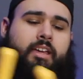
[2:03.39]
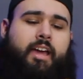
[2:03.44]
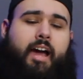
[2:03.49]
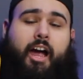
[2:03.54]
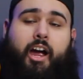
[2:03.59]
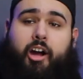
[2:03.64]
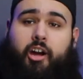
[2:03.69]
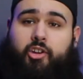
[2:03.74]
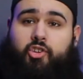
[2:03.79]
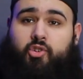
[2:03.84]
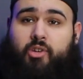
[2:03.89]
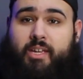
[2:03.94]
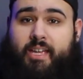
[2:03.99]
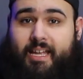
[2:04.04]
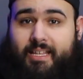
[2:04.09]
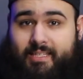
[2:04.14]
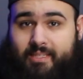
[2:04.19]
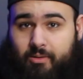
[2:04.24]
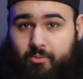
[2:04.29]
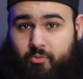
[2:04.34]
I heard you can
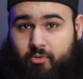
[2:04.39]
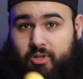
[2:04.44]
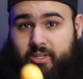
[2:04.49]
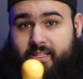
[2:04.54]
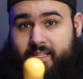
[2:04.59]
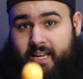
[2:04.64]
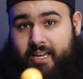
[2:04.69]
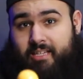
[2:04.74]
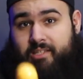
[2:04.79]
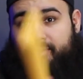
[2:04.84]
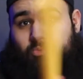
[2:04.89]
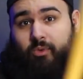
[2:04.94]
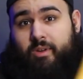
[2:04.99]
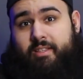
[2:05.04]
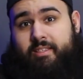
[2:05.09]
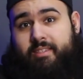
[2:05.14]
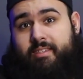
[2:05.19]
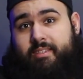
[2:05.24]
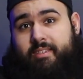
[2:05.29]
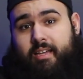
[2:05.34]
get some really nice
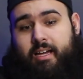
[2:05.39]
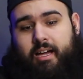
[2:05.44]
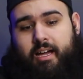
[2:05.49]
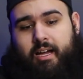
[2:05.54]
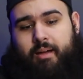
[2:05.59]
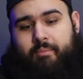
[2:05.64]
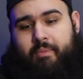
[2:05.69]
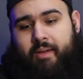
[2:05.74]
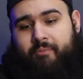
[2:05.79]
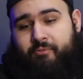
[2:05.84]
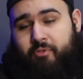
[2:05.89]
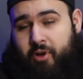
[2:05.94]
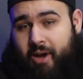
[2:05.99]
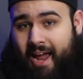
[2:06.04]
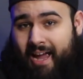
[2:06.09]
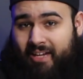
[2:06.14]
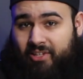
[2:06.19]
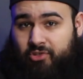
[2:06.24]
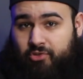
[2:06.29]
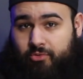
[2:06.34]
ones um, for
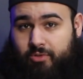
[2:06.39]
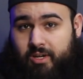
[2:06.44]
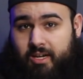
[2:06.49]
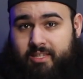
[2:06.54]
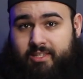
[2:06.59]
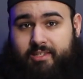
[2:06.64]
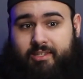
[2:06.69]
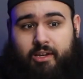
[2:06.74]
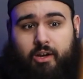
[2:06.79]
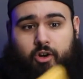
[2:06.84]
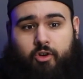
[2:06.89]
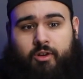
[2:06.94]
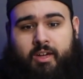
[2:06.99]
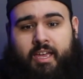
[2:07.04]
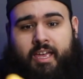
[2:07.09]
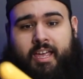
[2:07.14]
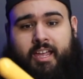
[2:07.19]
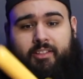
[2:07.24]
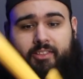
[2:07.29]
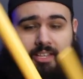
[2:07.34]
extra. So
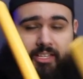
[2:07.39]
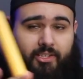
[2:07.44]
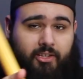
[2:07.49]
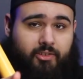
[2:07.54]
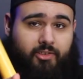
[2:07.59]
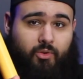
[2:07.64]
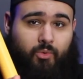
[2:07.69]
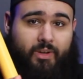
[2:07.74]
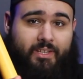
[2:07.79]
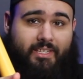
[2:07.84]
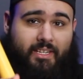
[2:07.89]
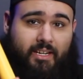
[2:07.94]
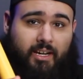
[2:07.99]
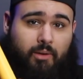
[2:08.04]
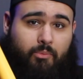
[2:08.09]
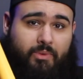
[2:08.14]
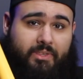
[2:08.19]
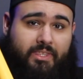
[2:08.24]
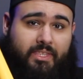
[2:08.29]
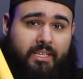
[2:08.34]
these are the ones that
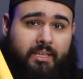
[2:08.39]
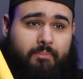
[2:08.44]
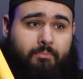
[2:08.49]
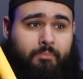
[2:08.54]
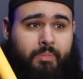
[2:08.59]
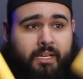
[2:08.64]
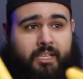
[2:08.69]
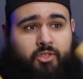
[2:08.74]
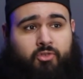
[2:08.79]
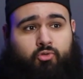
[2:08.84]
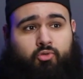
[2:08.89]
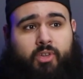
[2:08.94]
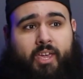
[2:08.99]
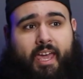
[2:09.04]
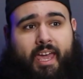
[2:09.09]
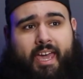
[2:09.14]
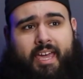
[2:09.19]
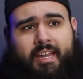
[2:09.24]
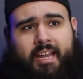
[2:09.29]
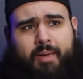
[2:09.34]
come with it, but you
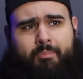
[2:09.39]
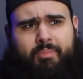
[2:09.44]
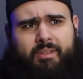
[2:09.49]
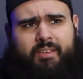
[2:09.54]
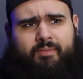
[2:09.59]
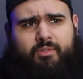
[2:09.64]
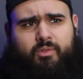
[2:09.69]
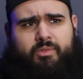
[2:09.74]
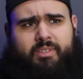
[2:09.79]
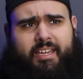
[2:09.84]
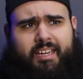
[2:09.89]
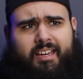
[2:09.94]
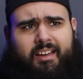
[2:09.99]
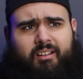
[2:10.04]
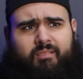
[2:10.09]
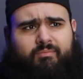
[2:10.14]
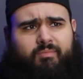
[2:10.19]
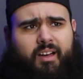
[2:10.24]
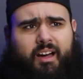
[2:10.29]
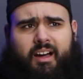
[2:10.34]
can. I believe it was like
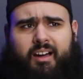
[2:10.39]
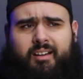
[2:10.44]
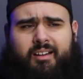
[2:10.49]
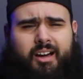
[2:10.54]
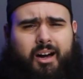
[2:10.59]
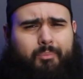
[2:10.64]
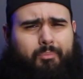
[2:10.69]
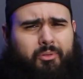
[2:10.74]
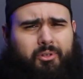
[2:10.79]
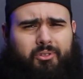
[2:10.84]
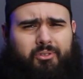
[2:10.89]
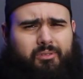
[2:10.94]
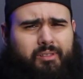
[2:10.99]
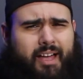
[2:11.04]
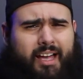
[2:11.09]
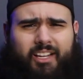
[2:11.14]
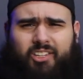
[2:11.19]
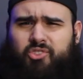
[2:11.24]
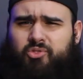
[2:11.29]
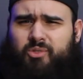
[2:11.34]
a
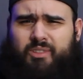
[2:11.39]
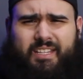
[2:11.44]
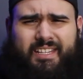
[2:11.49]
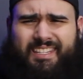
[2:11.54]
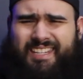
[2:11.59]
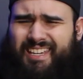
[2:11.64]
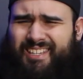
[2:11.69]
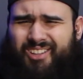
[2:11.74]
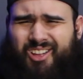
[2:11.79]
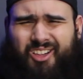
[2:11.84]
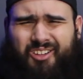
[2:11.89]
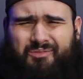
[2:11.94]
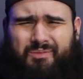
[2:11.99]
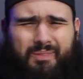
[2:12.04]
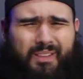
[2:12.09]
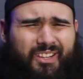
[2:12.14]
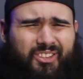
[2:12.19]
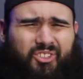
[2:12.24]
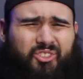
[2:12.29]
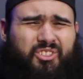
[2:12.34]
couple extra than ten dollars,
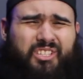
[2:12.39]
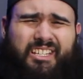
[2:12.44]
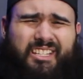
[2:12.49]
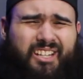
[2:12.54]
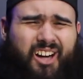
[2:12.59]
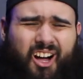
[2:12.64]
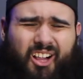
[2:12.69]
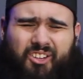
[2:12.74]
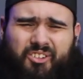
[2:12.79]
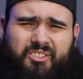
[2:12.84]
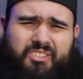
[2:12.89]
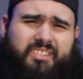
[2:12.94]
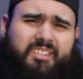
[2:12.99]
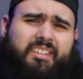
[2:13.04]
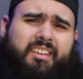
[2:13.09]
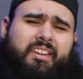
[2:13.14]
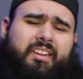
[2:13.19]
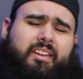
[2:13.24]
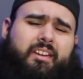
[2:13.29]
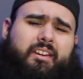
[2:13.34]
like thirteen dollars